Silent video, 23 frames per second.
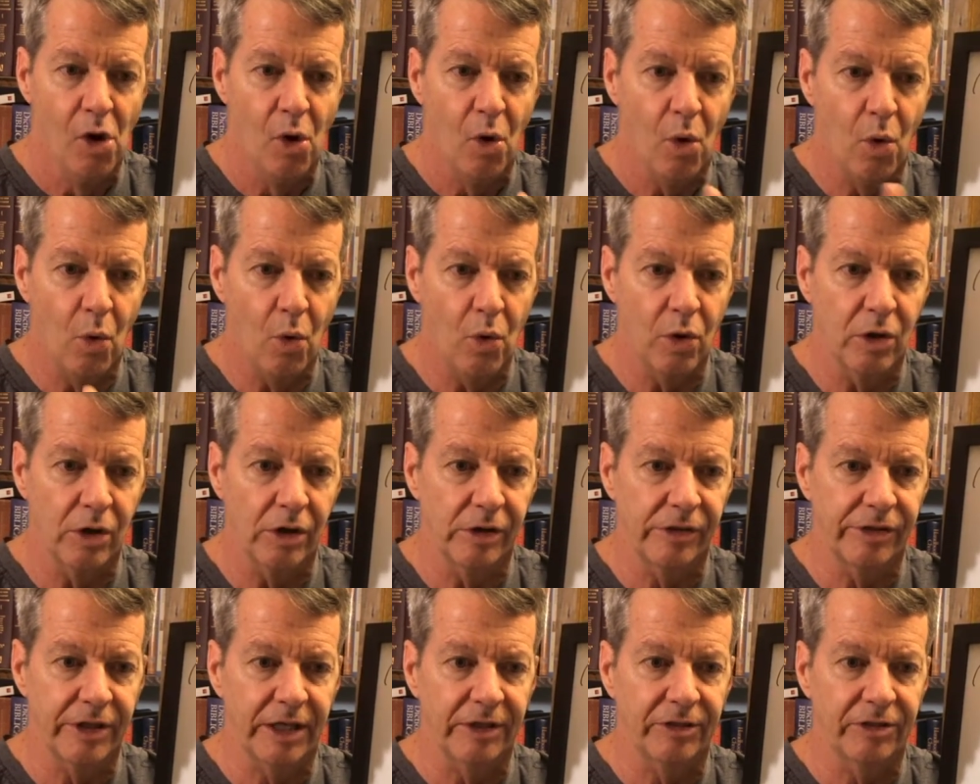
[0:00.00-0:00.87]
or
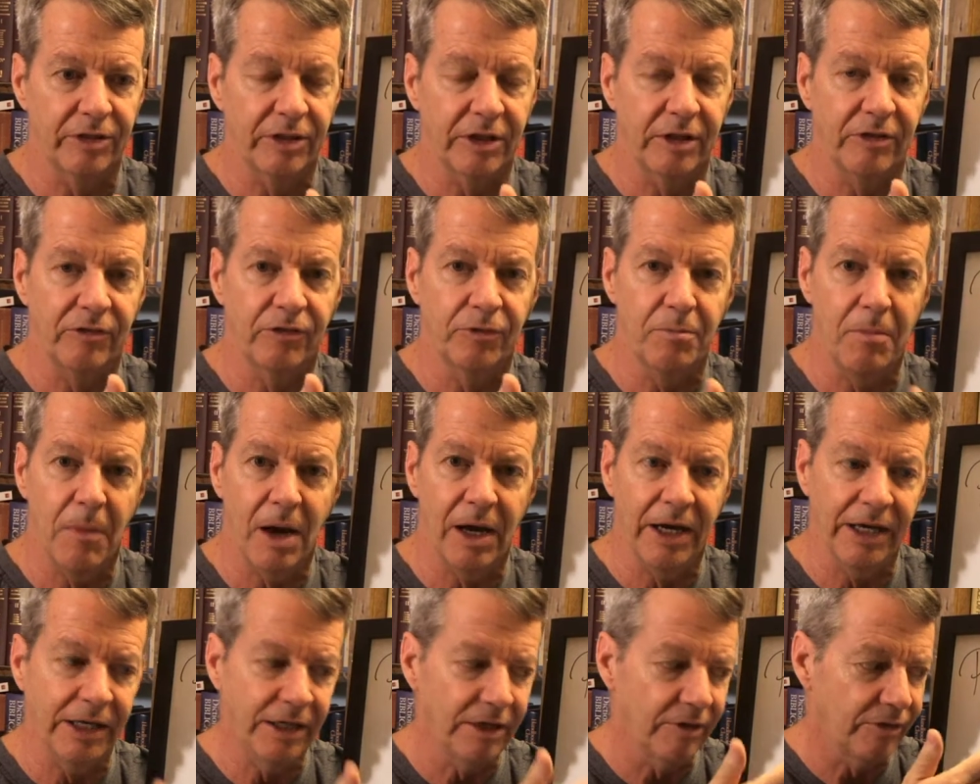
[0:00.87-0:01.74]
that these
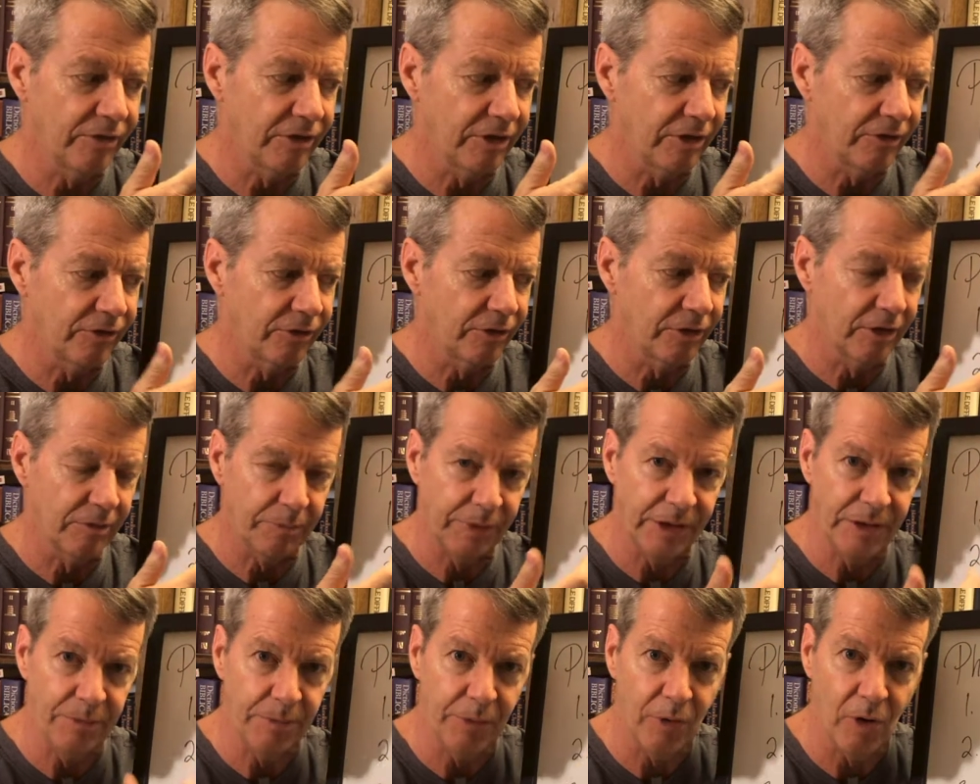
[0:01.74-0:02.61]
might have, these
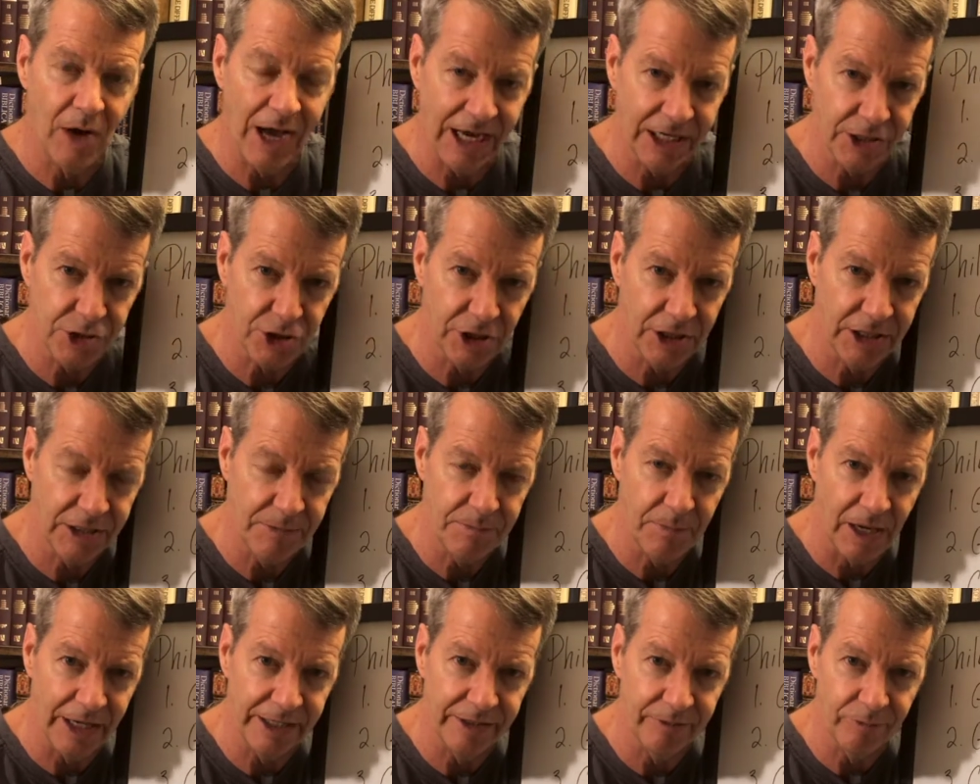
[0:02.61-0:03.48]
people actually
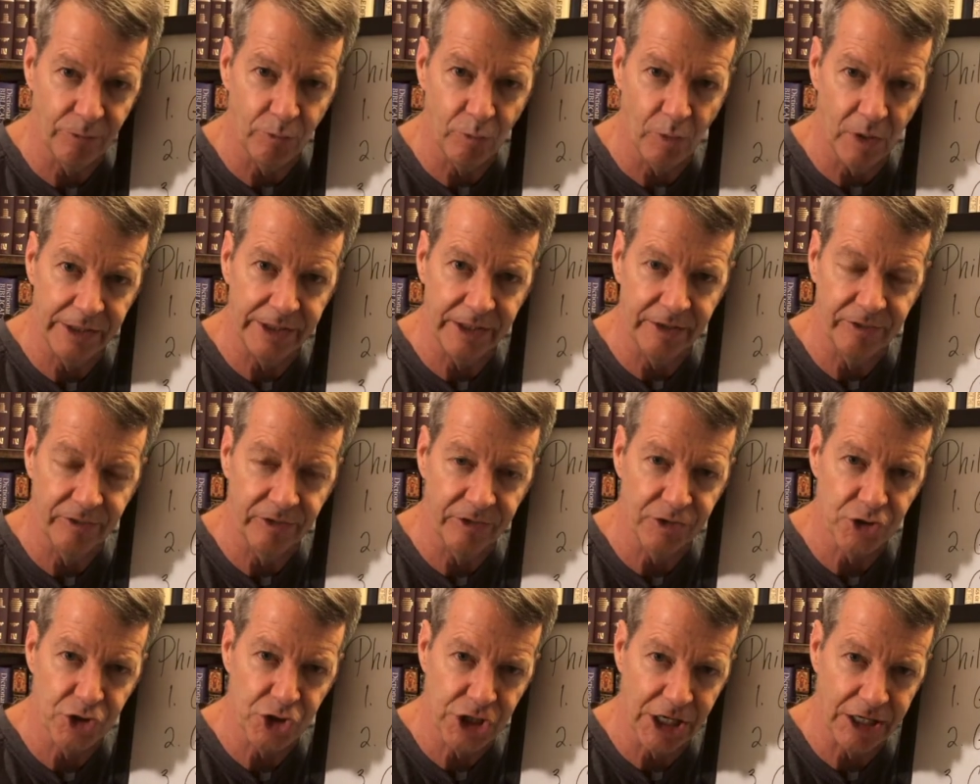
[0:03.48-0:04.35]
might have wanted to
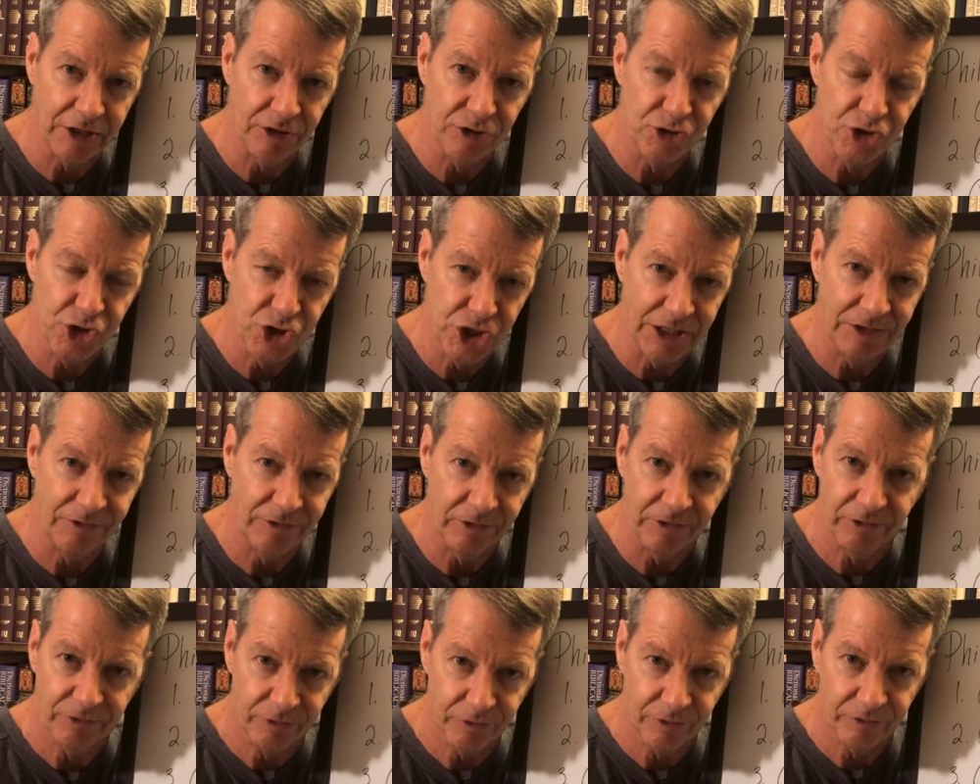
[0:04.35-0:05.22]
share
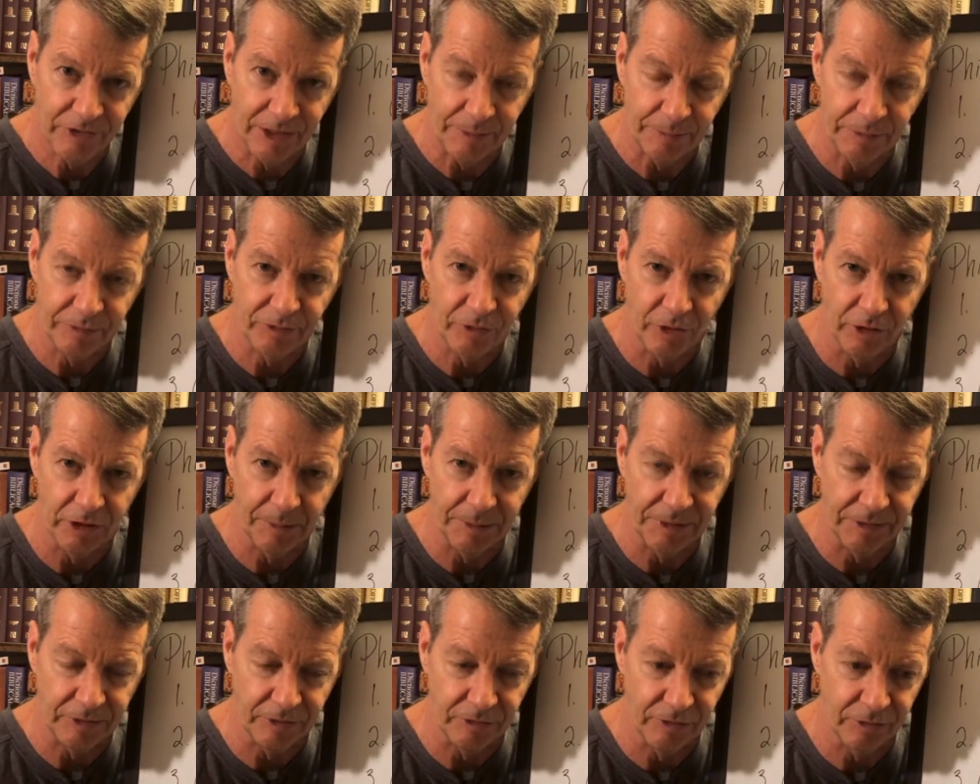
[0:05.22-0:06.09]
Jesus, for example, talking
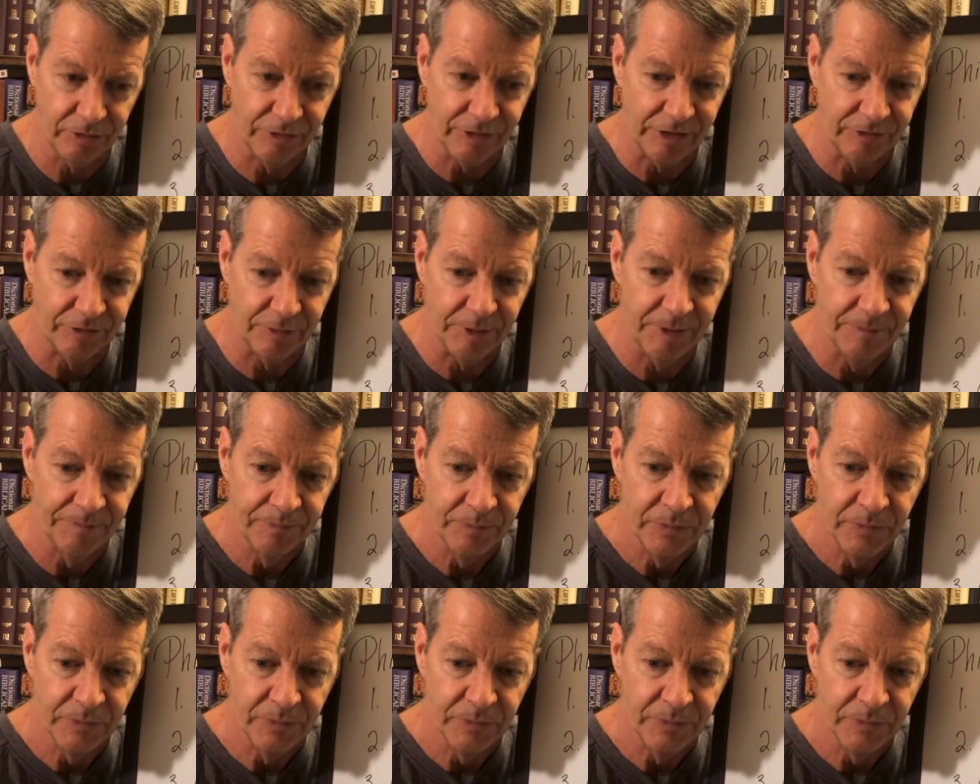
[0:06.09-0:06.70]
about the New Testament,